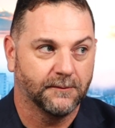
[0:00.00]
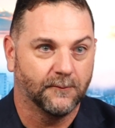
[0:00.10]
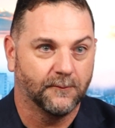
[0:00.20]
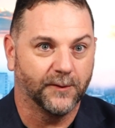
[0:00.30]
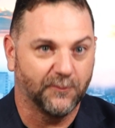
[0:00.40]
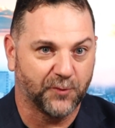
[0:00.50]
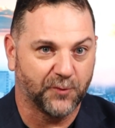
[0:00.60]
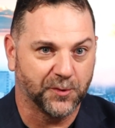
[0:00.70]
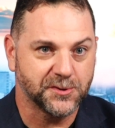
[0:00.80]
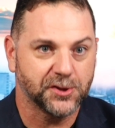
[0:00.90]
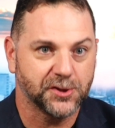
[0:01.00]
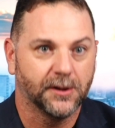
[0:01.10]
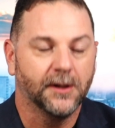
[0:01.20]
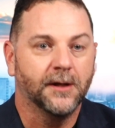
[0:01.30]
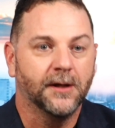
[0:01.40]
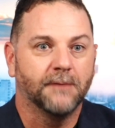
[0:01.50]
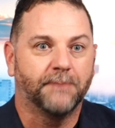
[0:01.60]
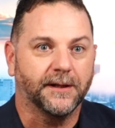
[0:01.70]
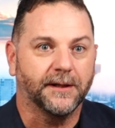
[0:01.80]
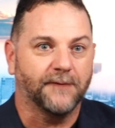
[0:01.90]
One of them's orange.
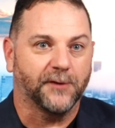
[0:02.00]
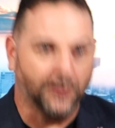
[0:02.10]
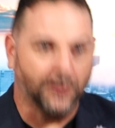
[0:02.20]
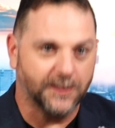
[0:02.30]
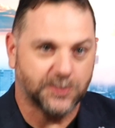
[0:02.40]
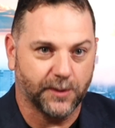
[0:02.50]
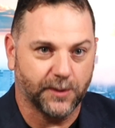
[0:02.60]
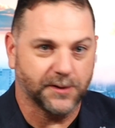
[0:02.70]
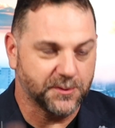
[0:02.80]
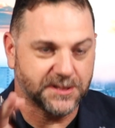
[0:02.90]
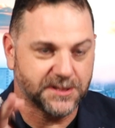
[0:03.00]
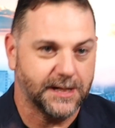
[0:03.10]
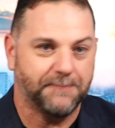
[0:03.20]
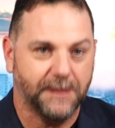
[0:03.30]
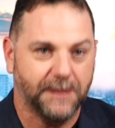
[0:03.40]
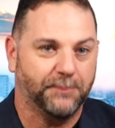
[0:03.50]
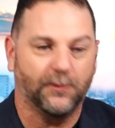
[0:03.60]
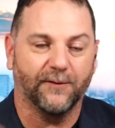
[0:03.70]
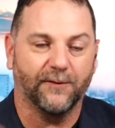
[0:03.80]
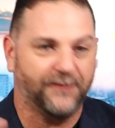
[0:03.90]
But if you go on Twitter, you see people,
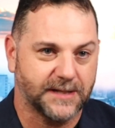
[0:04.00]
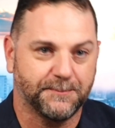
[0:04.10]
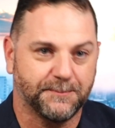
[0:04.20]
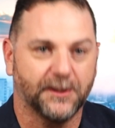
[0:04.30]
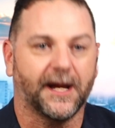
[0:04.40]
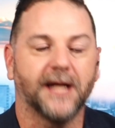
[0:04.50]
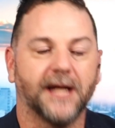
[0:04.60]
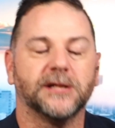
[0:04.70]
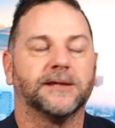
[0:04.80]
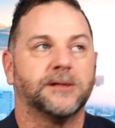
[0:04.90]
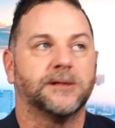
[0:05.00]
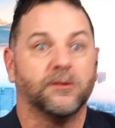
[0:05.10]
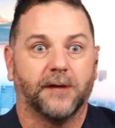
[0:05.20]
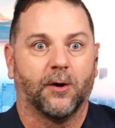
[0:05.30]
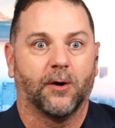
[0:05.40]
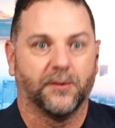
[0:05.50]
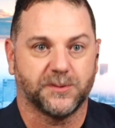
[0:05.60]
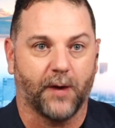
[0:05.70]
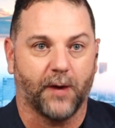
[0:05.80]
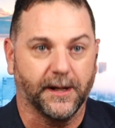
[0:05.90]
or Facebook, and they're
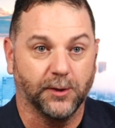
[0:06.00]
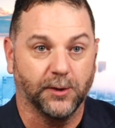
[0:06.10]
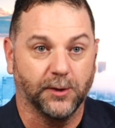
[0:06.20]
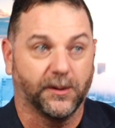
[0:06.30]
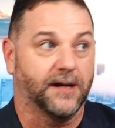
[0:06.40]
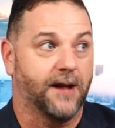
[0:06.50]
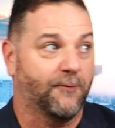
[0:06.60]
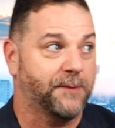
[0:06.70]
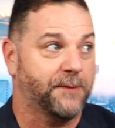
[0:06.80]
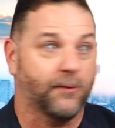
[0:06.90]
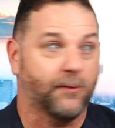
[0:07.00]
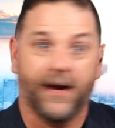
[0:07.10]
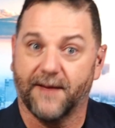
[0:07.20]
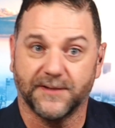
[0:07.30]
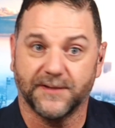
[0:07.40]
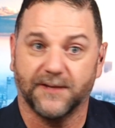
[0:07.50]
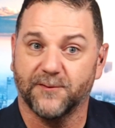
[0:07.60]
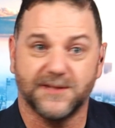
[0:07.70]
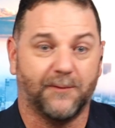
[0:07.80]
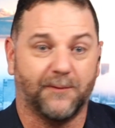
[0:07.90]
always right. You can never be right, have a
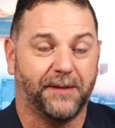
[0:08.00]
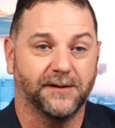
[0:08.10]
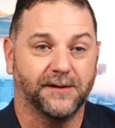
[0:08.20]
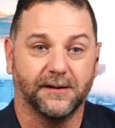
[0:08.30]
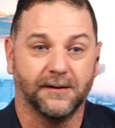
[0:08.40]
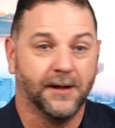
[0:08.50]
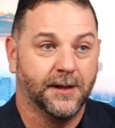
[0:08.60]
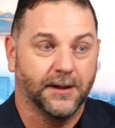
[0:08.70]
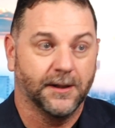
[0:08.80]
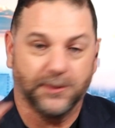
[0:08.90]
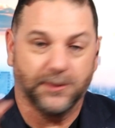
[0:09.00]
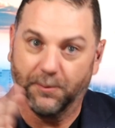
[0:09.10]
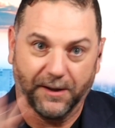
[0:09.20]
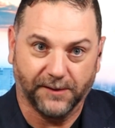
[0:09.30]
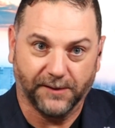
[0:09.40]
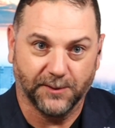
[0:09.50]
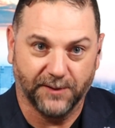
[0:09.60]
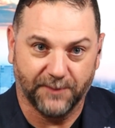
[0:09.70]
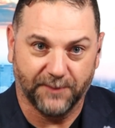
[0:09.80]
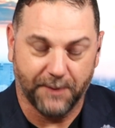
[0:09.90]
difference of opinion. You apparently don't live
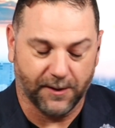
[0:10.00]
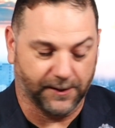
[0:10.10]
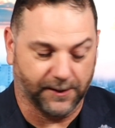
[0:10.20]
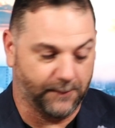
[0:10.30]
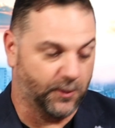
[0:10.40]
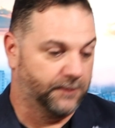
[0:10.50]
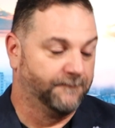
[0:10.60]
in America anymore.